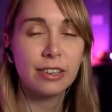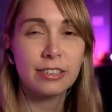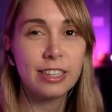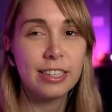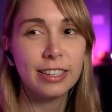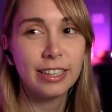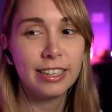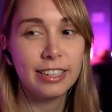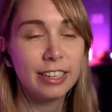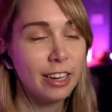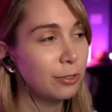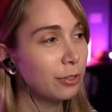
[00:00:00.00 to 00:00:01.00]
hears it and
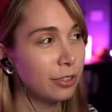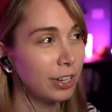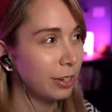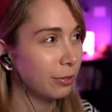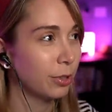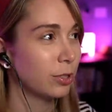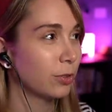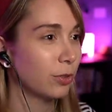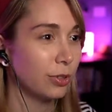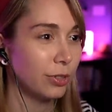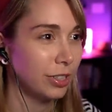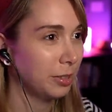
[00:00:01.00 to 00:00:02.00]
he never like runs
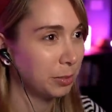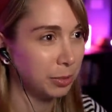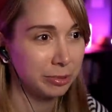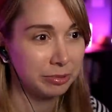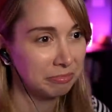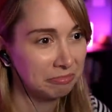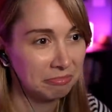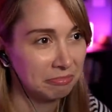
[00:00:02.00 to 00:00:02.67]
for it anymore.